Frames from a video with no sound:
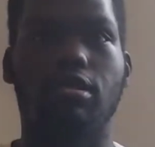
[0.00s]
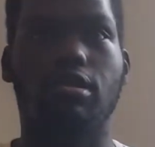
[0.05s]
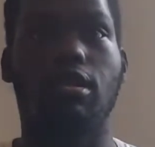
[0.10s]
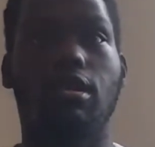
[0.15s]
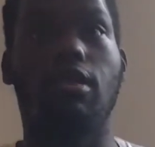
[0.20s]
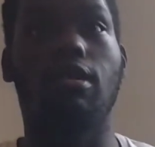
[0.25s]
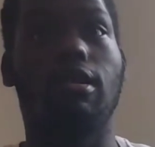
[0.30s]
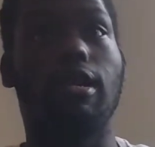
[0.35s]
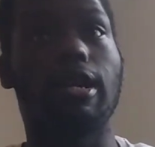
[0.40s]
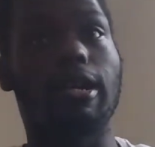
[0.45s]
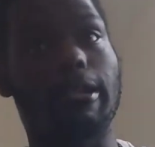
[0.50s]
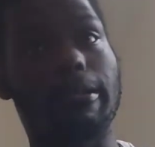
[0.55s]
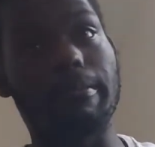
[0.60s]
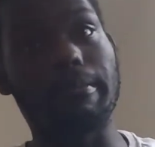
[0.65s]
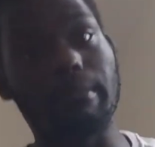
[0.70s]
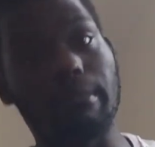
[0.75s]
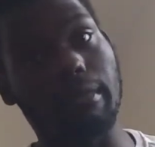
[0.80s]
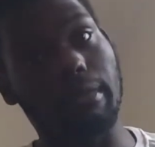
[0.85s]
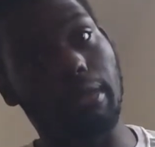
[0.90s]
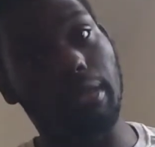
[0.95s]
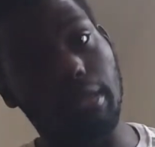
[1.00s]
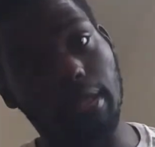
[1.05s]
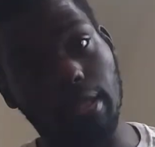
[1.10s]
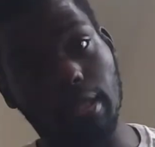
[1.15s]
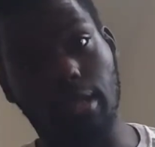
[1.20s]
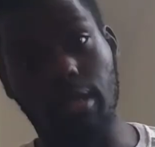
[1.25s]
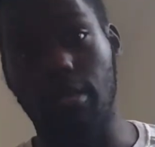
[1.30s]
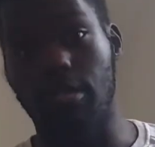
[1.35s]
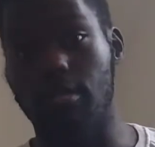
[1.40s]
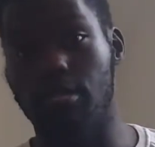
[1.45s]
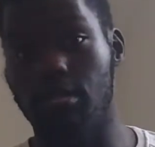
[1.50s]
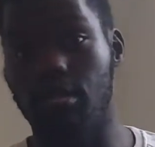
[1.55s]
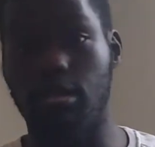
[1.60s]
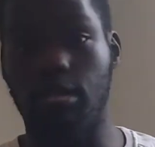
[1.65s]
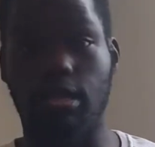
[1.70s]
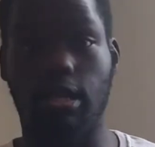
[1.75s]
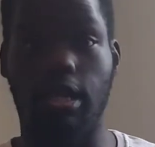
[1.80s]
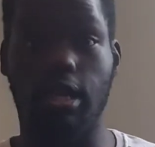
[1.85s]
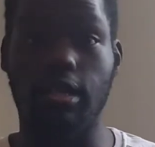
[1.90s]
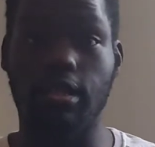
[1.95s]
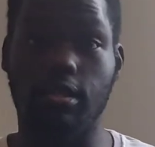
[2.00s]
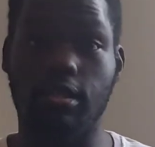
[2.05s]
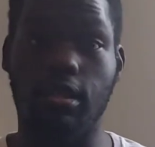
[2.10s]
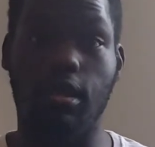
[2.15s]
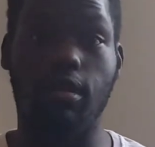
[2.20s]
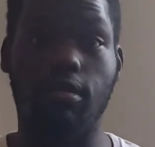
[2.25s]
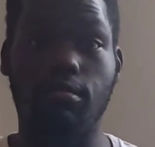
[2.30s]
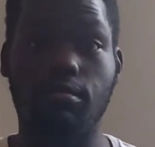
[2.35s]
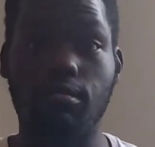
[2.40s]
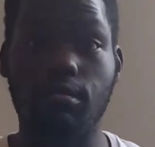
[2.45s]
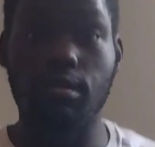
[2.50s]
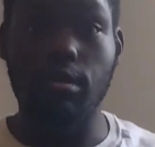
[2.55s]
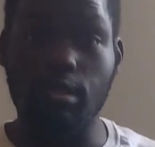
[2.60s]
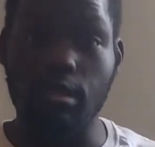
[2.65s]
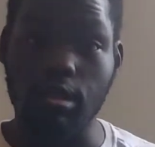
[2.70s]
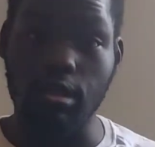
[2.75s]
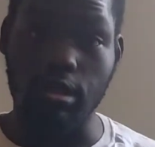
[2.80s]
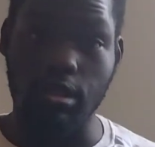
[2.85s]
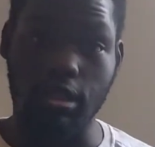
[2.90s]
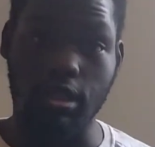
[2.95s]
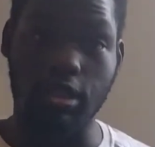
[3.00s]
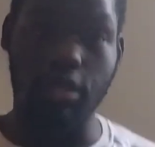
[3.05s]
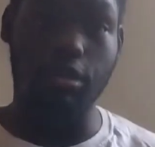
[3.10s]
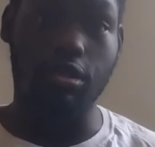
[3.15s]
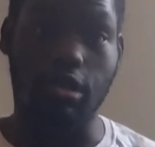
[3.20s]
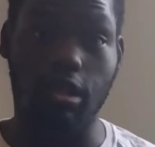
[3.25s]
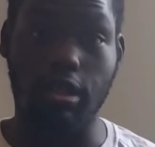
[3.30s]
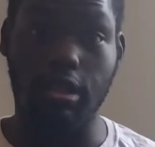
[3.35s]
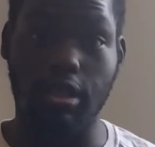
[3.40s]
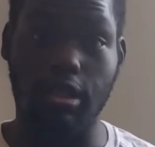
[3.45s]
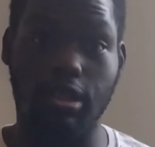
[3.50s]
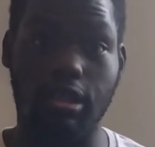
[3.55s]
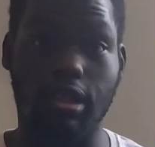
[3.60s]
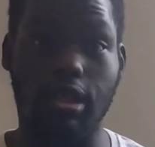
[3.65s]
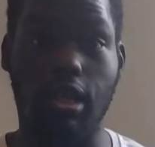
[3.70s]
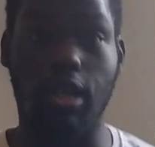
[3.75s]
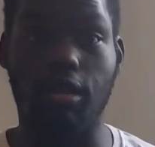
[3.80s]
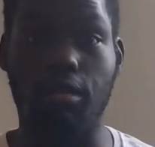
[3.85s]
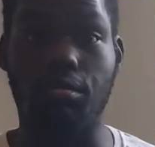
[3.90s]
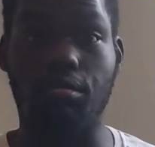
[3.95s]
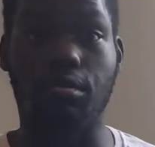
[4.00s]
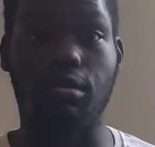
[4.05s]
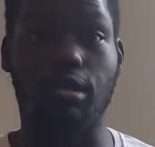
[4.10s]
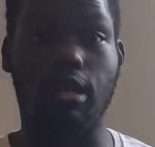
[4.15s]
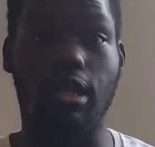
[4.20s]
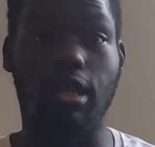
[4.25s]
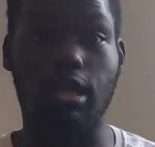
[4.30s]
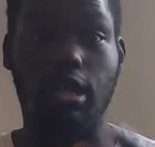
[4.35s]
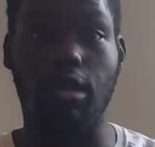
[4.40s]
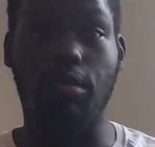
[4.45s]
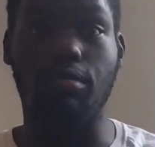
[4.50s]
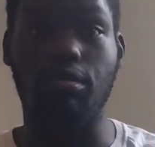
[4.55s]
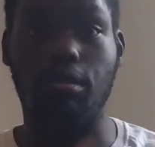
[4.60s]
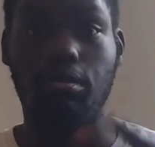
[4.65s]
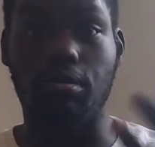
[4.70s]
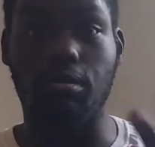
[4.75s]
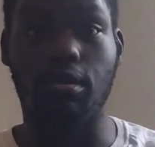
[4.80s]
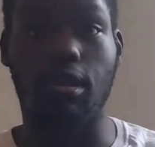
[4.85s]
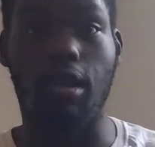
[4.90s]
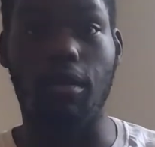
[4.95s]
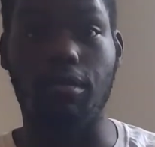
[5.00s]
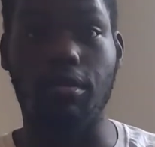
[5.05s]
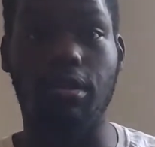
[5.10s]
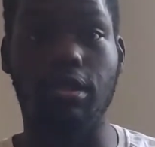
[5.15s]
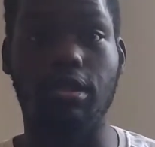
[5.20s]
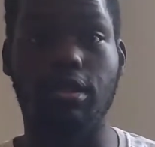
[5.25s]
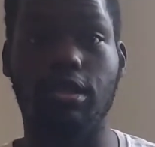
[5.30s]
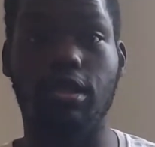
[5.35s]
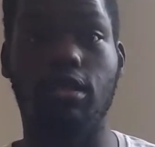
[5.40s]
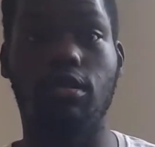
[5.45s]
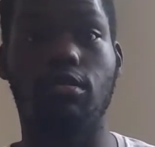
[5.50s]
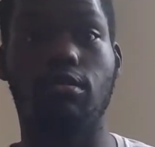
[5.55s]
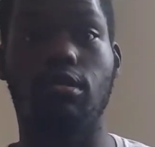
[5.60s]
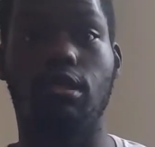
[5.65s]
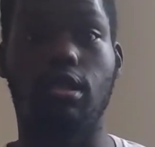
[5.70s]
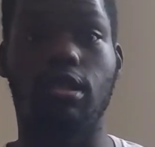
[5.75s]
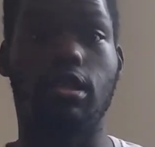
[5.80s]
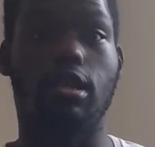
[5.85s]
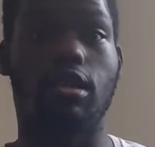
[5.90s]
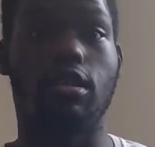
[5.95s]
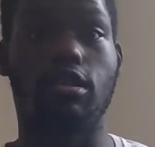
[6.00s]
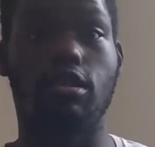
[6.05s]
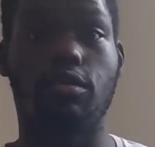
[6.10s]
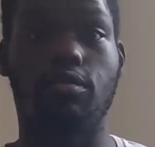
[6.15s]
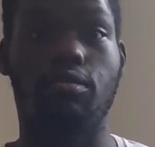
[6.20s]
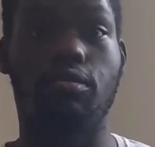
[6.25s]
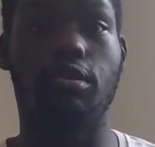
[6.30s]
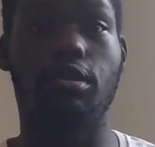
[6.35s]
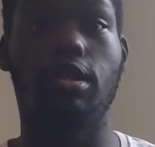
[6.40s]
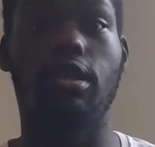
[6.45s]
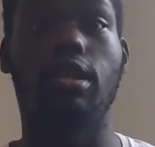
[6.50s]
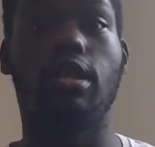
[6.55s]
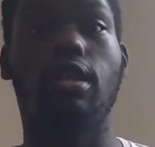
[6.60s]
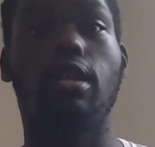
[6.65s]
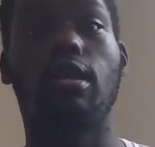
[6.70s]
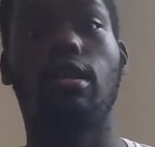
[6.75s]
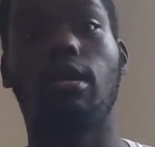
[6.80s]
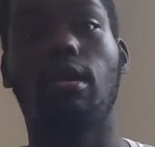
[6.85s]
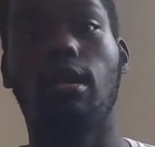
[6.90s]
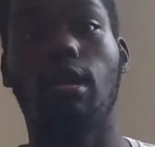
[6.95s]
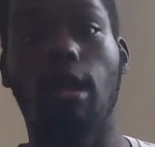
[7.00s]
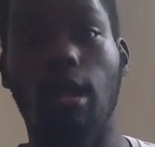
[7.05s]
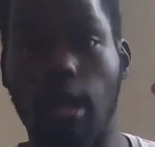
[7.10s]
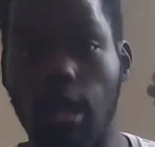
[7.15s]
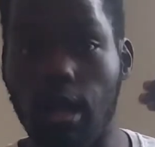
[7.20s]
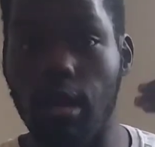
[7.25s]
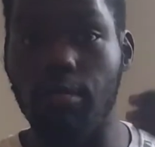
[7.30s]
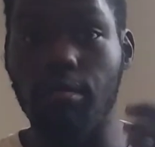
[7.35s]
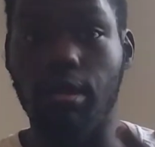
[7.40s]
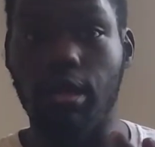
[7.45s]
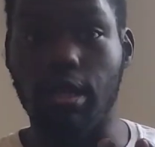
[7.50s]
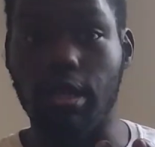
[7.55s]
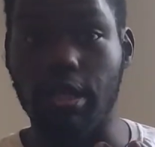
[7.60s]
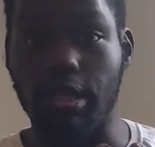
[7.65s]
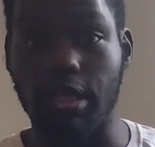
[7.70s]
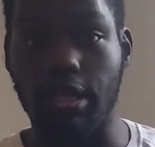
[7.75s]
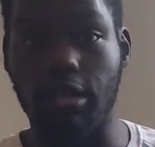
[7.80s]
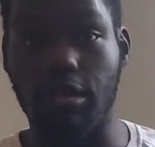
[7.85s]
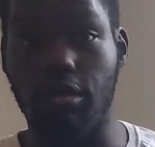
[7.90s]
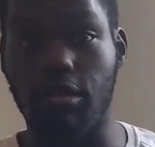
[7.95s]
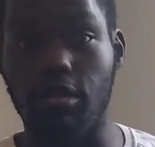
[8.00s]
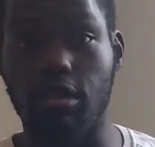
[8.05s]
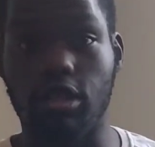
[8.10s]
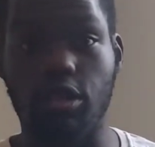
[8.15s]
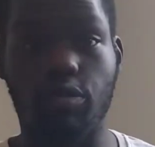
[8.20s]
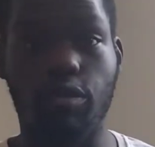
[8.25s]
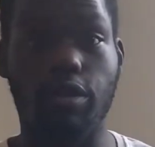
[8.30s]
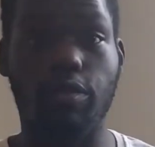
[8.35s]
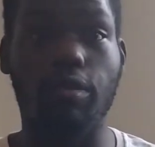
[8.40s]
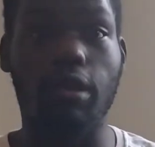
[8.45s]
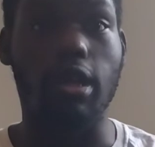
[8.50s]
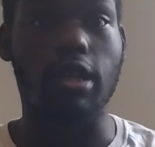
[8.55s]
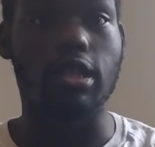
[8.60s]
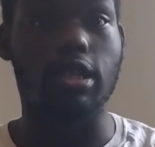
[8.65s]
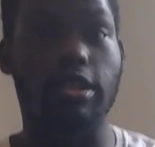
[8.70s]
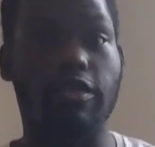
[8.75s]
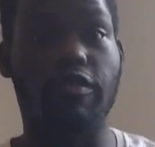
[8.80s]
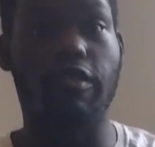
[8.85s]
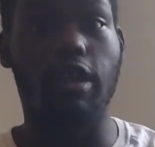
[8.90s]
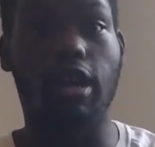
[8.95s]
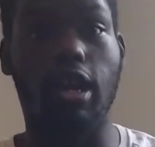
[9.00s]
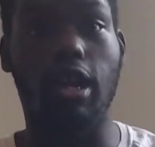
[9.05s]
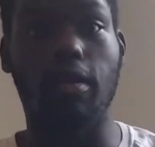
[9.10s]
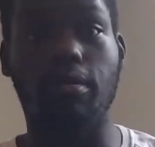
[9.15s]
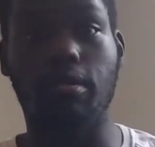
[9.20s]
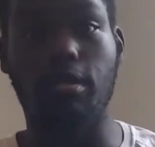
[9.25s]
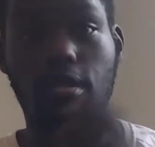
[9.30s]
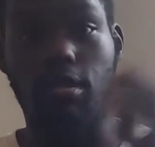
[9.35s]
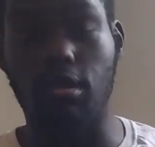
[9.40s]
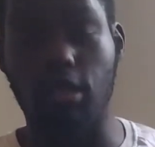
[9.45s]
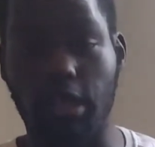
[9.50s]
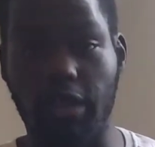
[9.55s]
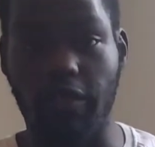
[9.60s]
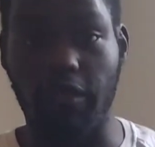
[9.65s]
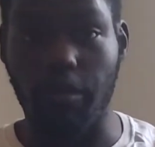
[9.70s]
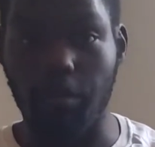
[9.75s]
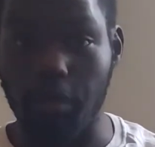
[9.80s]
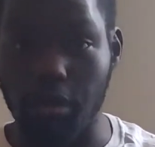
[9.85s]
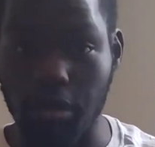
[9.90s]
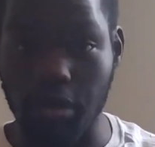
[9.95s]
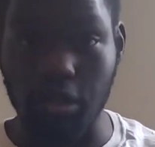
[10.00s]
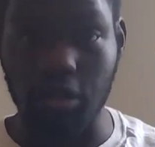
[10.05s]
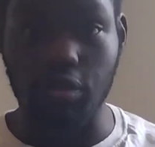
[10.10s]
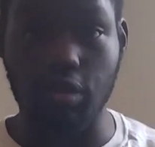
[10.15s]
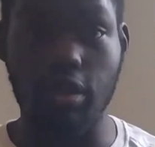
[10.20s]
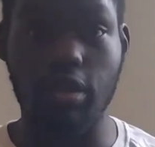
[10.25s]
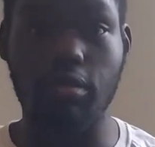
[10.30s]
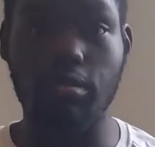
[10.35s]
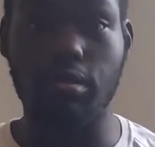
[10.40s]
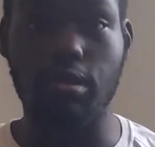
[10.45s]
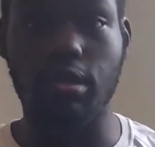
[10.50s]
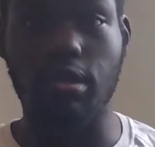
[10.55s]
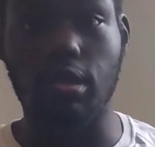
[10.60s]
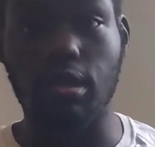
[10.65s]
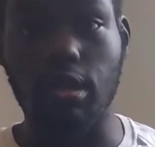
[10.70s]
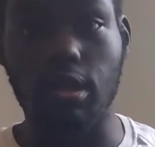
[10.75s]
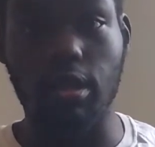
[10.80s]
So, just a heads up. See you all next time. Like, comment, subscribe to the channel. I've done this for you. I'm out of here. Spread positive vibes. Don't give up on your dreams.